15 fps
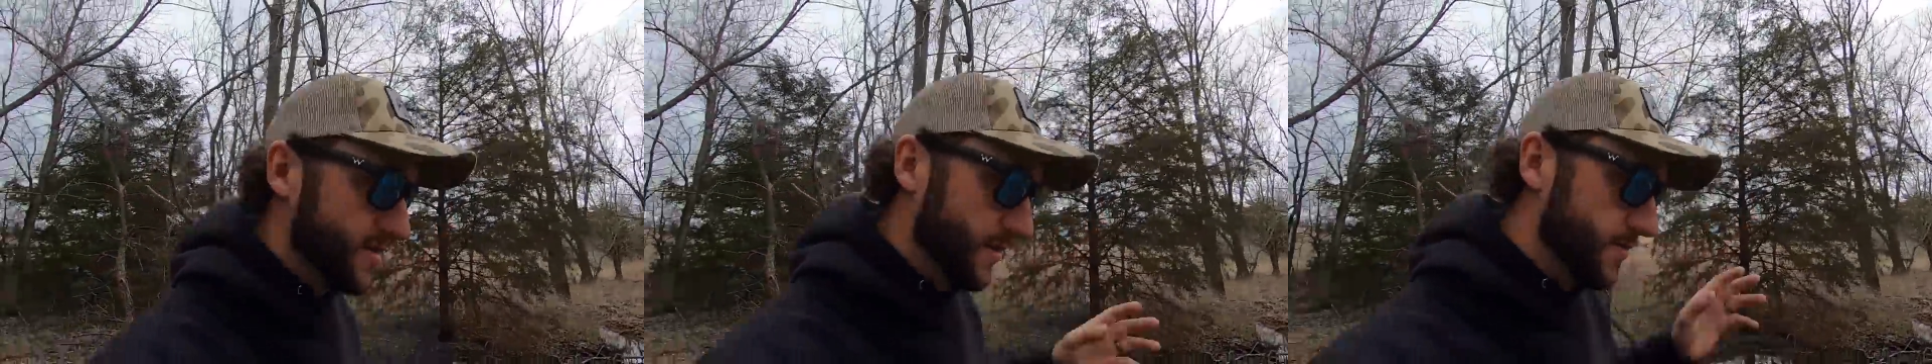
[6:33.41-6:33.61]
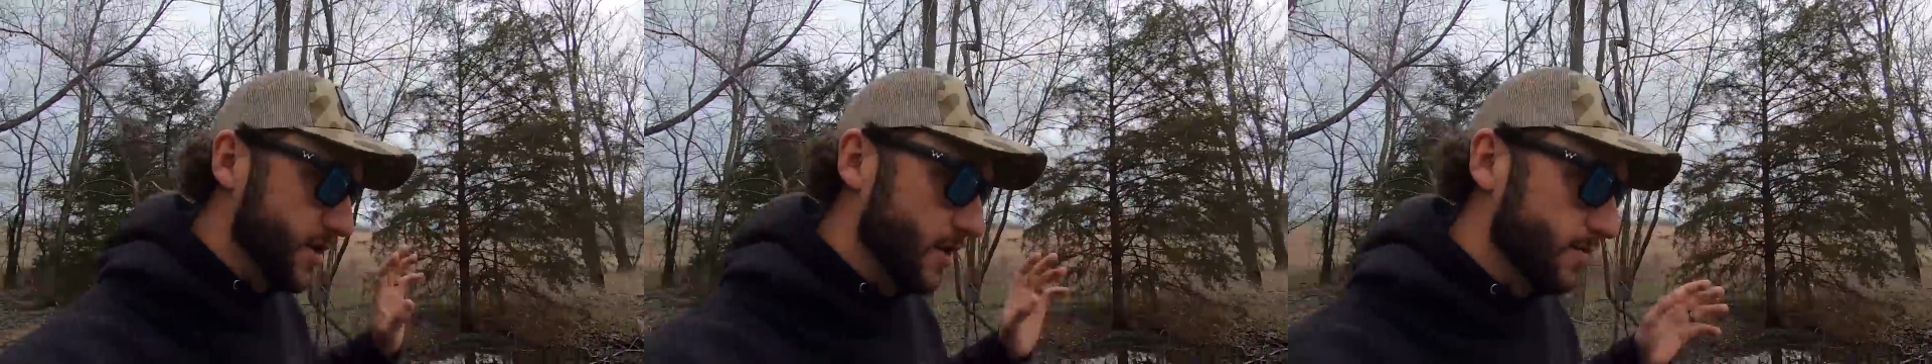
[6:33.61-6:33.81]

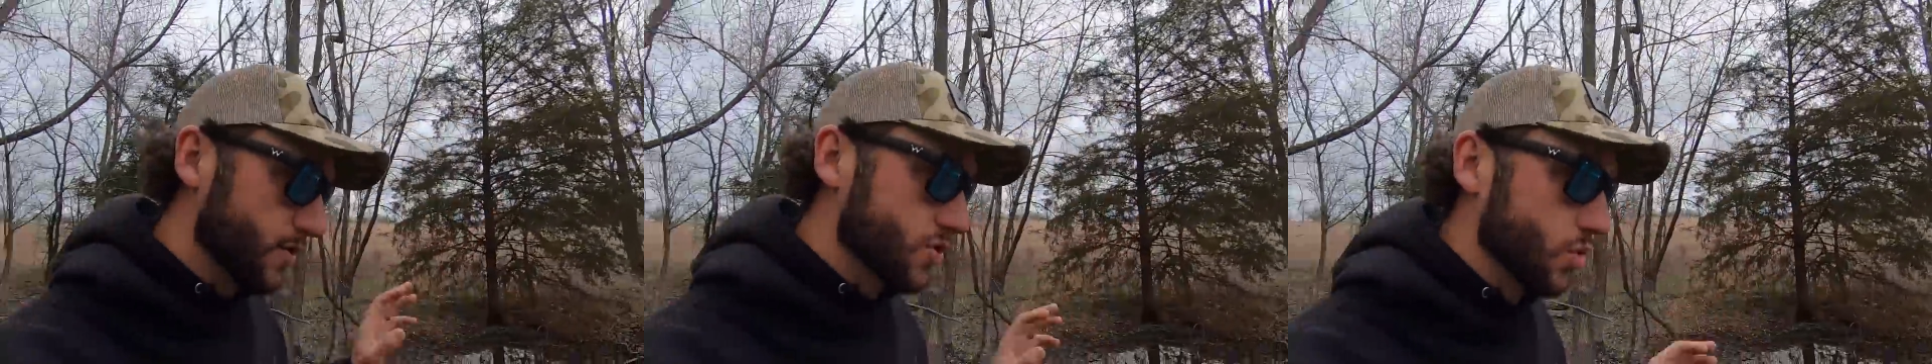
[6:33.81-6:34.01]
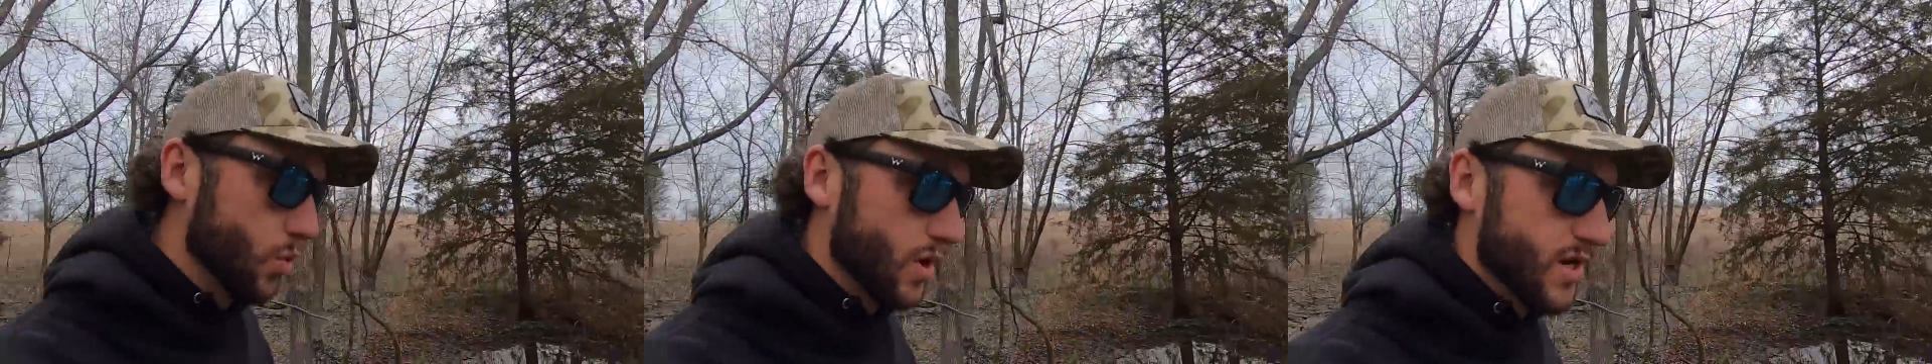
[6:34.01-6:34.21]

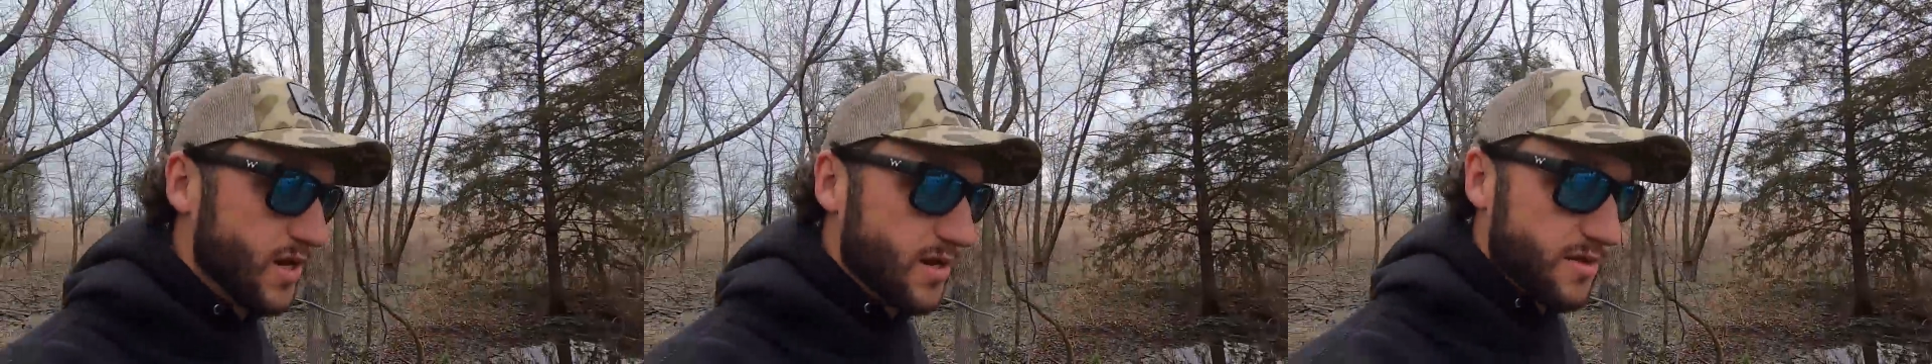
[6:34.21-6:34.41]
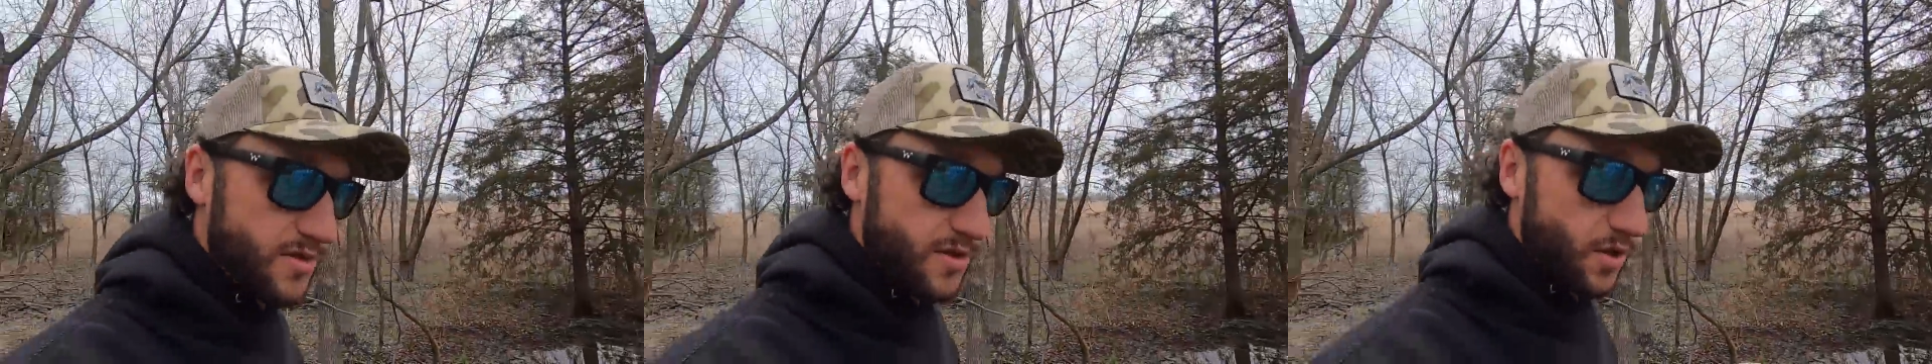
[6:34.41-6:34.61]
September
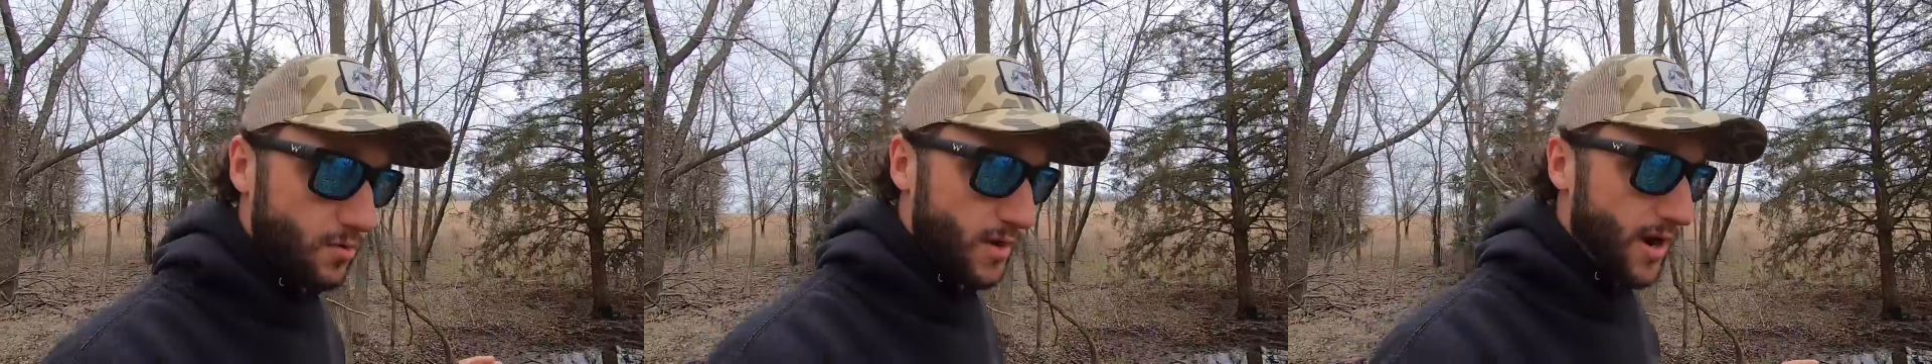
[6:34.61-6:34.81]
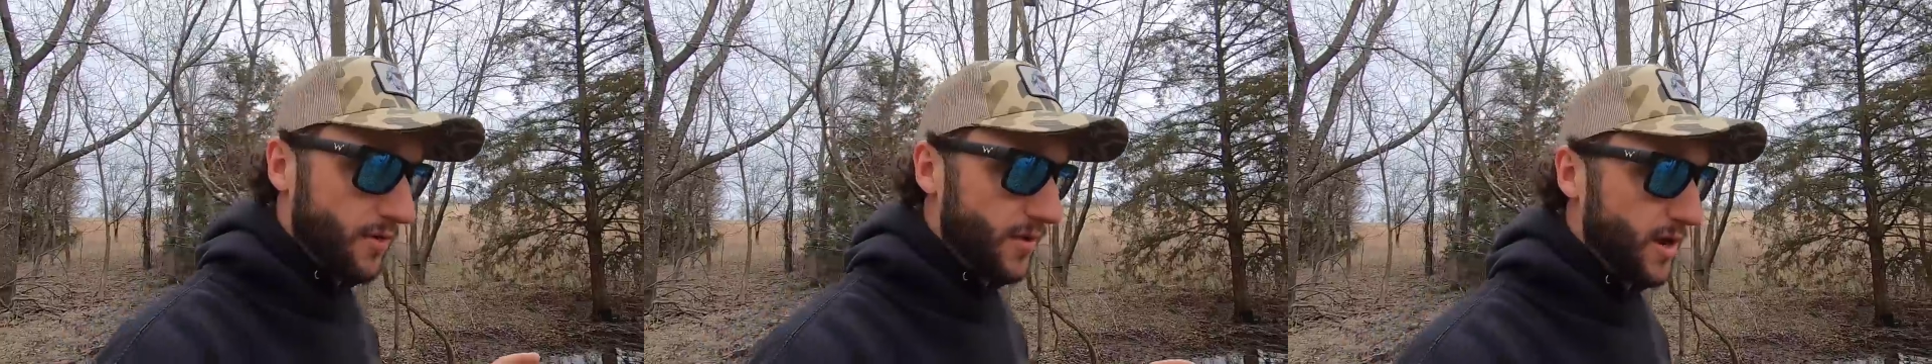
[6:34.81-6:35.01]
20th,
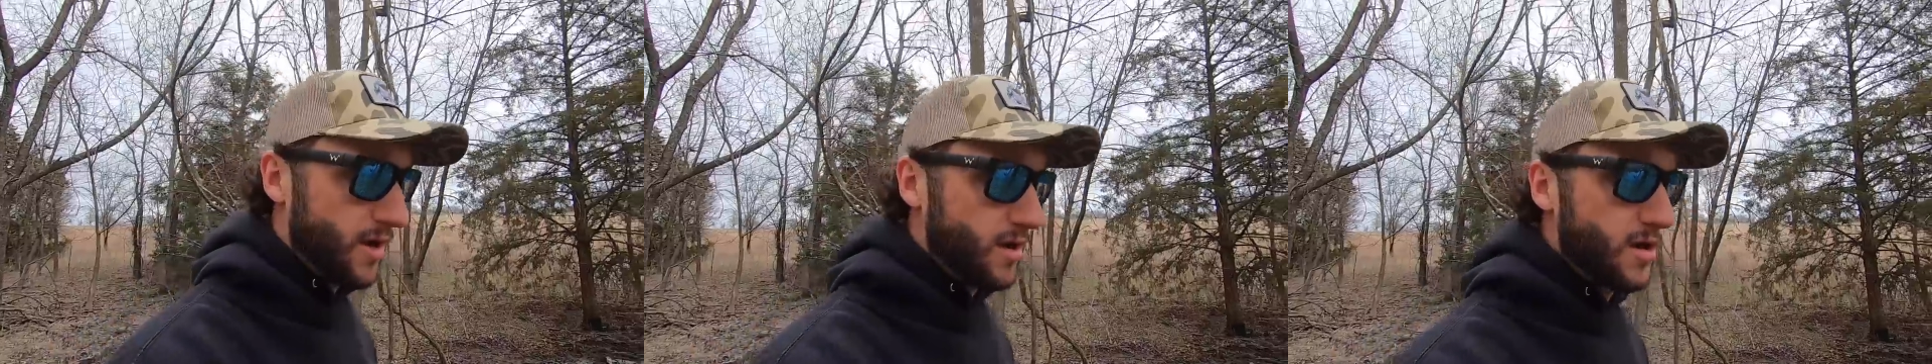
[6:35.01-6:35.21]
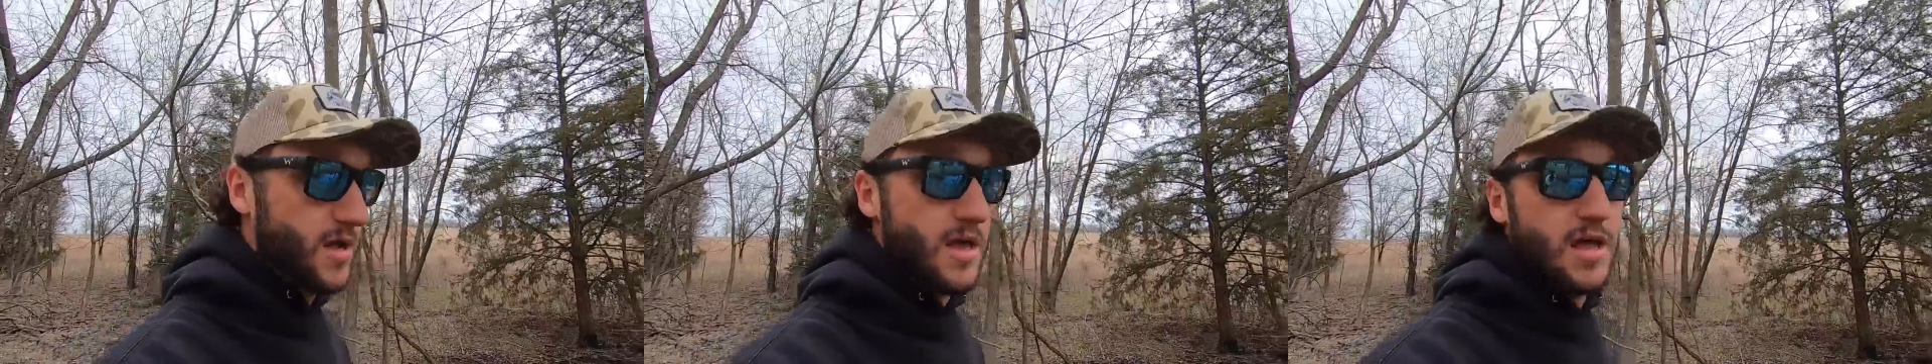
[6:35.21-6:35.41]
around
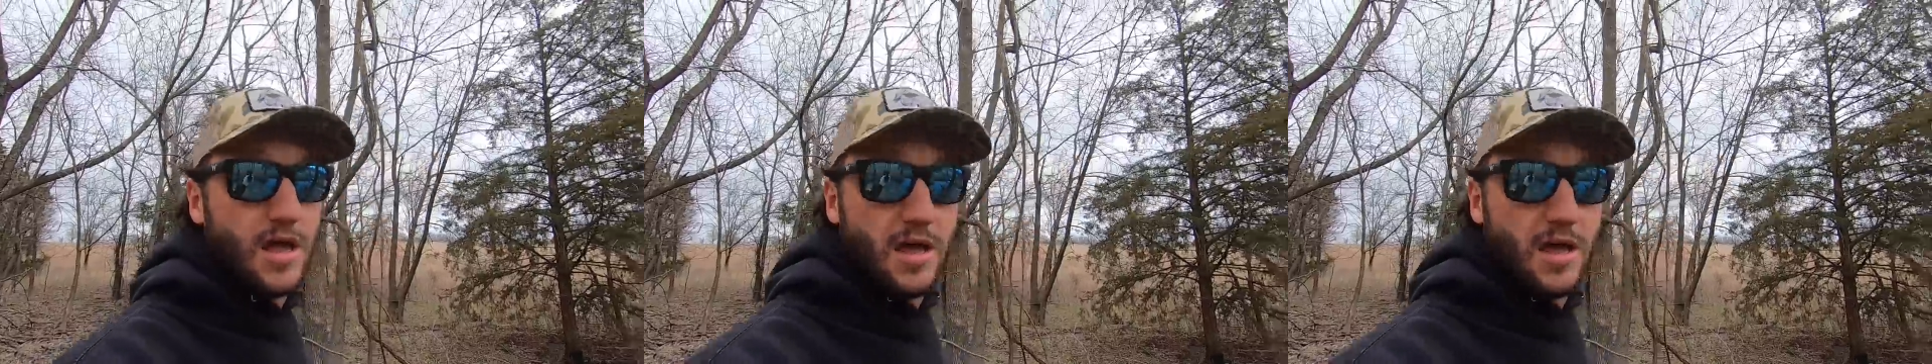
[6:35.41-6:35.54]
there,